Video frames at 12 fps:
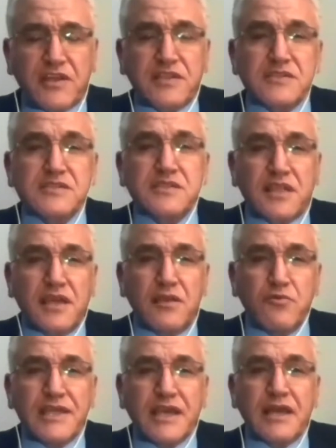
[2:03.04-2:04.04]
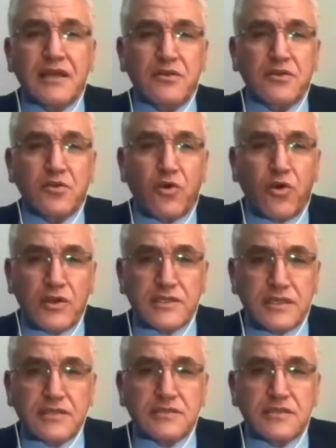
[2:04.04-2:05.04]
at Israel, we can
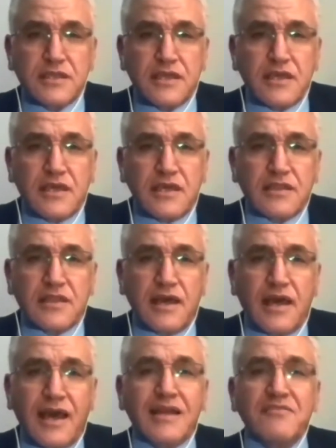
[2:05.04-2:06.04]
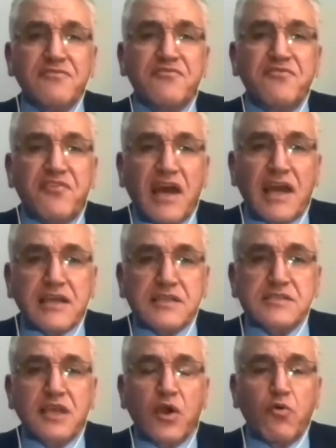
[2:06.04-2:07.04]
call it the
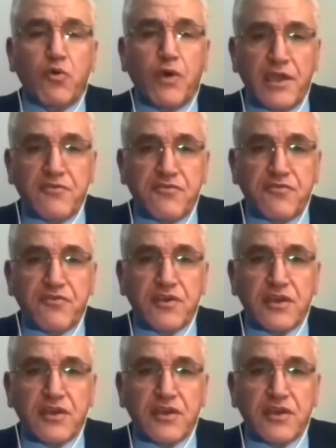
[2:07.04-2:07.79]
unvaxxed wave.